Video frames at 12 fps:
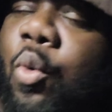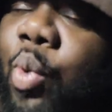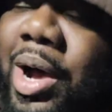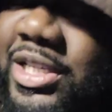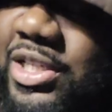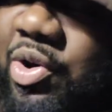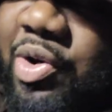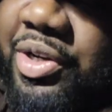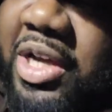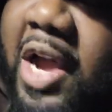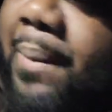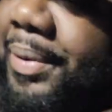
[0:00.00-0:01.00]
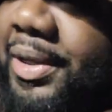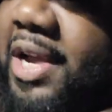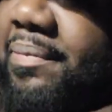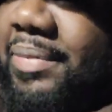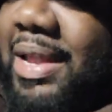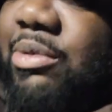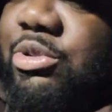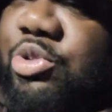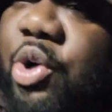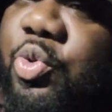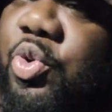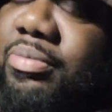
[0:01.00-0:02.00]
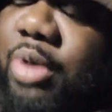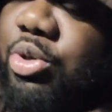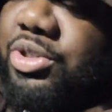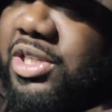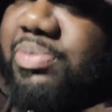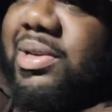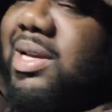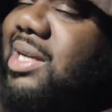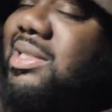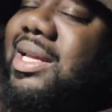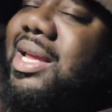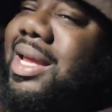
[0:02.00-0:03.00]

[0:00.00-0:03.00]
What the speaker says: wasn't on the up and up and they were just going through the motions, because